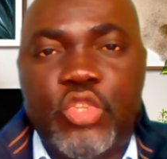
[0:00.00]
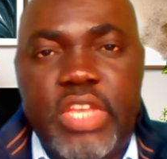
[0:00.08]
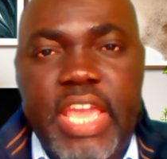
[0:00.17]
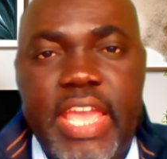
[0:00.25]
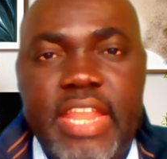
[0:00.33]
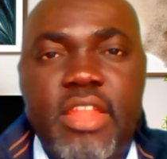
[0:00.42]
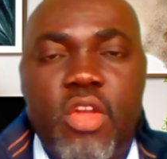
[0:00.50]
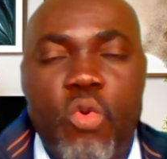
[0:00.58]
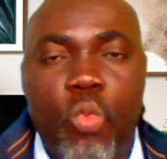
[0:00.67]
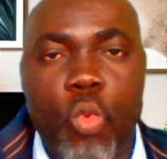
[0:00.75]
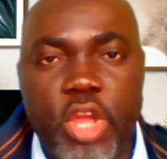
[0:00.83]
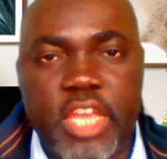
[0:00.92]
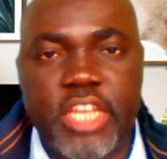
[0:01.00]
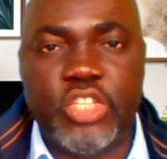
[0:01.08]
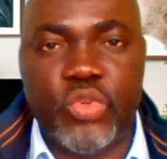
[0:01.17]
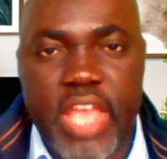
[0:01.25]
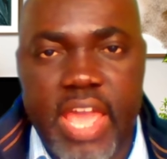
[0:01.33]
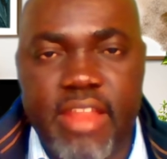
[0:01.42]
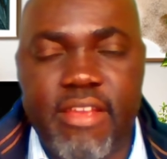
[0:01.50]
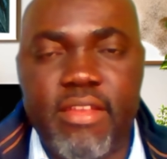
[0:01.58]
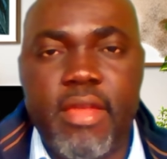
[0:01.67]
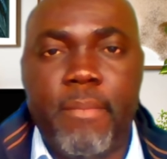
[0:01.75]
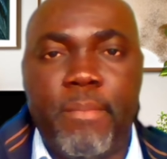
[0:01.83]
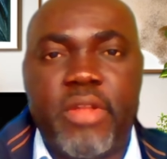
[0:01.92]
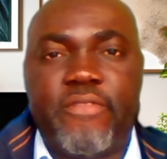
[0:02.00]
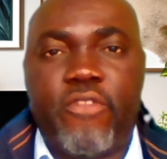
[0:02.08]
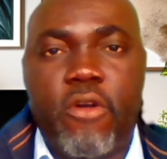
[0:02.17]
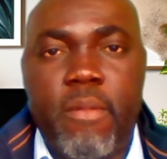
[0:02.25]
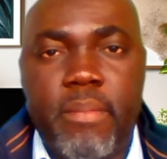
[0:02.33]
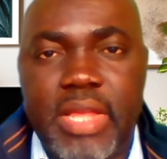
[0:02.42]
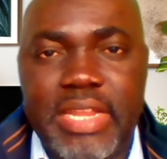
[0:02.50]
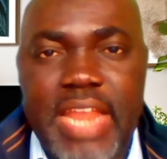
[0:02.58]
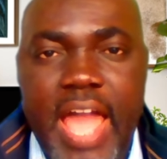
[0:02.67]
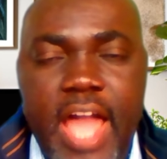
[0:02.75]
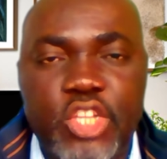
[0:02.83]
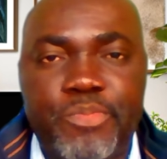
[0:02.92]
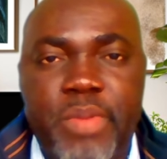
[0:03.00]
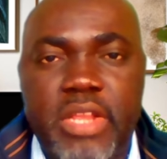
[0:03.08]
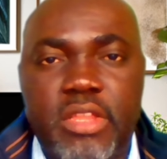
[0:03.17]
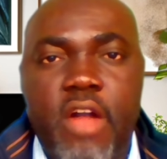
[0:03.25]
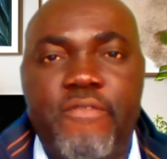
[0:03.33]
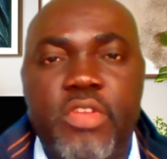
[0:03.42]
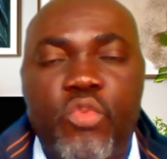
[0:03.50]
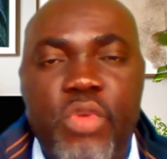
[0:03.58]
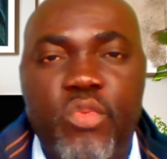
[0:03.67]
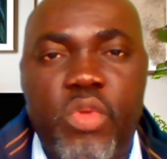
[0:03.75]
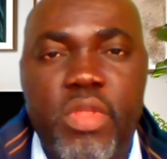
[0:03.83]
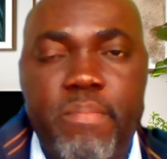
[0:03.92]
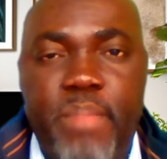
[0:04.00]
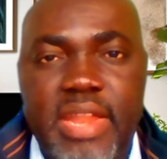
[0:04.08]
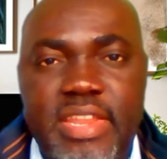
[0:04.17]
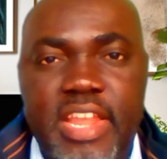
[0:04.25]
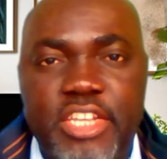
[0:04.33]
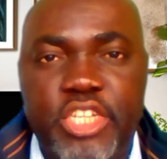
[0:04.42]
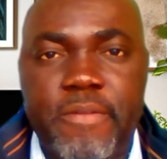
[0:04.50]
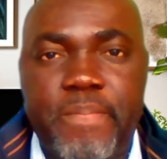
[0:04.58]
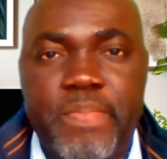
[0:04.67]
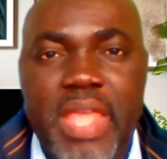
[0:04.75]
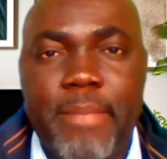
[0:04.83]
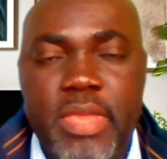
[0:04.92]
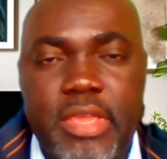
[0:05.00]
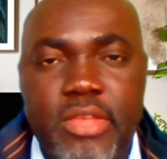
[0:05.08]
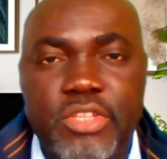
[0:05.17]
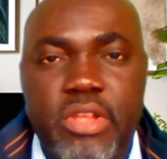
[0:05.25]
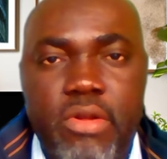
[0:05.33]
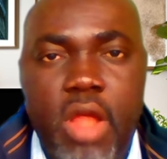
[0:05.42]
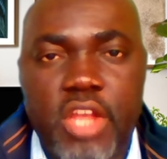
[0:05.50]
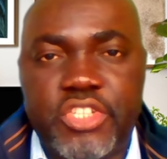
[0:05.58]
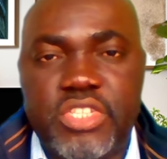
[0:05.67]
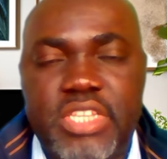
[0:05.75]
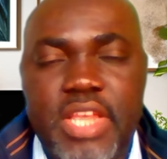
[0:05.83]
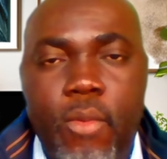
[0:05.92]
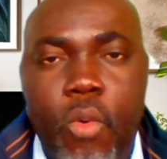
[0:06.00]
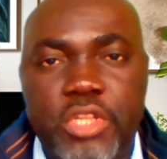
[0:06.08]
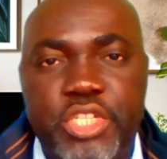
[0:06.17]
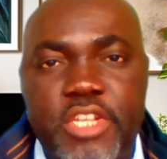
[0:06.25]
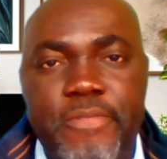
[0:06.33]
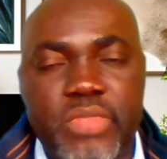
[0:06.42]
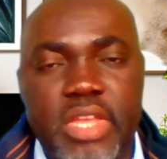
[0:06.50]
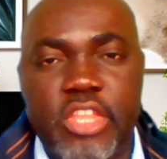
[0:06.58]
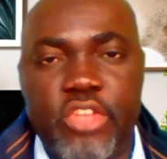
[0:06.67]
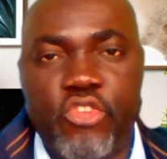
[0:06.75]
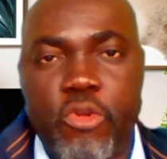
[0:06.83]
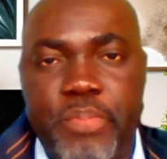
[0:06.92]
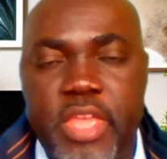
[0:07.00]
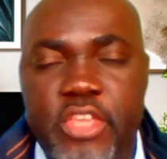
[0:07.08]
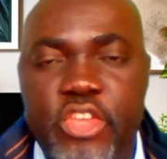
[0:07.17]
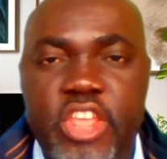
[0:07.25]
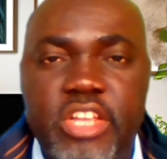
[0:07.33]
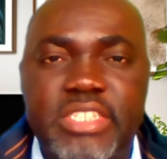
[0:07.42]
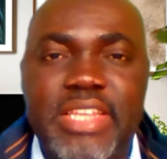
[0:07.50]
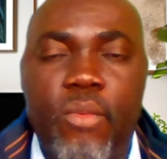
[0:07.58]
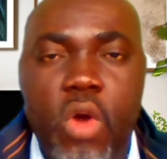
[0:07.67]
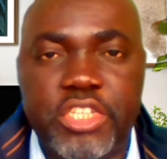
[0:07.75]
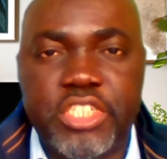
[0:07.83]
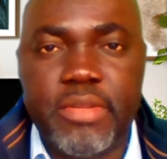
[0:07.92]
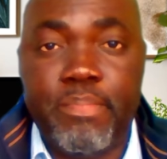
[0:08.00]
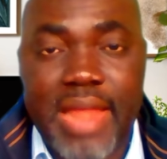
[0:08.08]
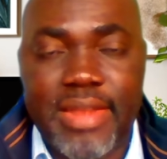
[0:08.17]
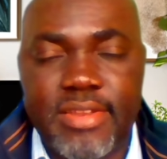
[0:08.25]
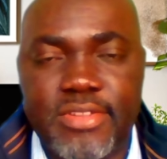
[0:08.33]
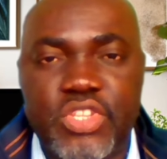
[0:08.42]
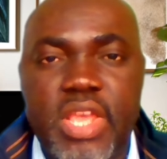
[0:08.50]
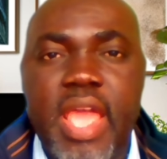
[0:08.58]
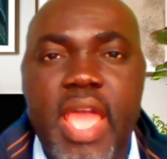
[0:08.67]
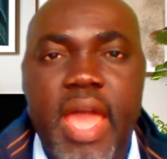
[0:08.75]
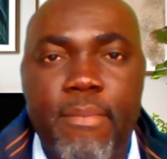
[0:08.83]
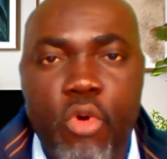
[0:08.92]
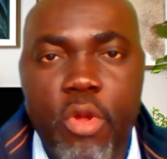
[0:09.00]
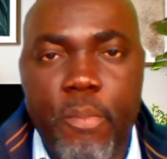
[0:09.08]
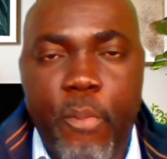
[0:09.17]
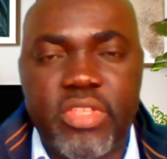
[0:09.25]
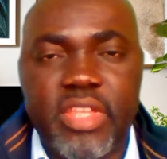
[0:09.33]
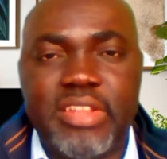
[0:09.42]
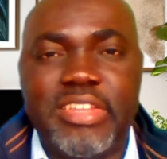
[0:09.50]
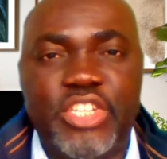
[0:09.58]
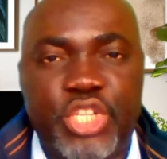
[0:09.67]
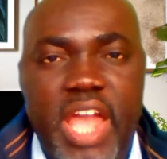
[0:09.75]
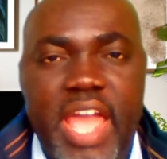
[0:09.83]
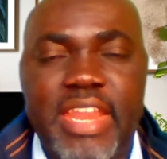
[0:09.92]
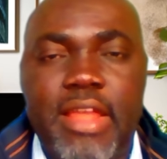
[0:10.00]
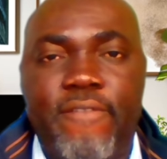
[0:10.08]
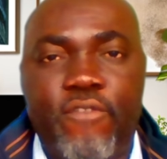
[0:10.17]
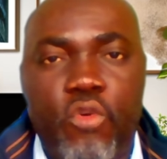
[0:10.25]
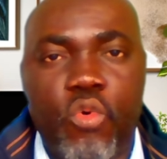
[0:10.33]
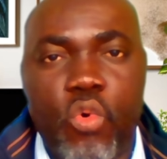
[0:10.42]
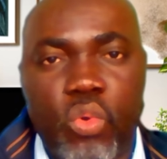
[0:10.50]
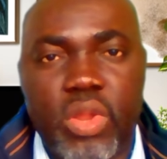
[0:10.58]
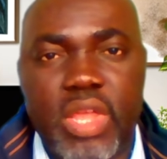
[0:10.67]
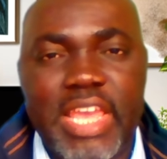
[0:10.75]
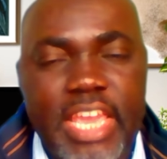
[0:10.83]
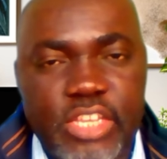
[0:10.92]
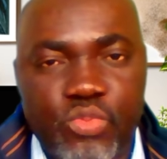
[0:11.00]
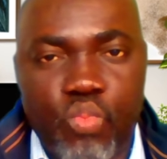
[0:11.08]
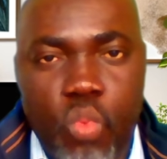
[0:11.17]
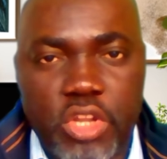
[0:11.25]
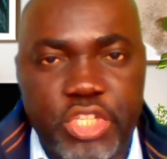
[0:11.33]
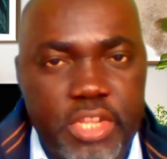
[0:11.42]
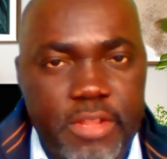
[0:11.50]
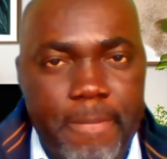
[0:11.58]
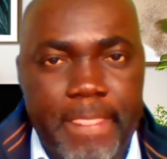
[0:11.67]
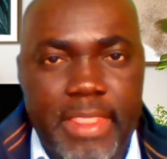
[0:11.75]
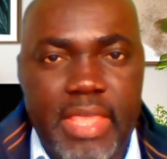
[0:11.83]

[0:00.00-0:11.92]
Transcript: to gain working together, but from an aspect of a win-win partnership, because the Russians are watching, the European Unions are watching, partners, and more importantly China of all is watching.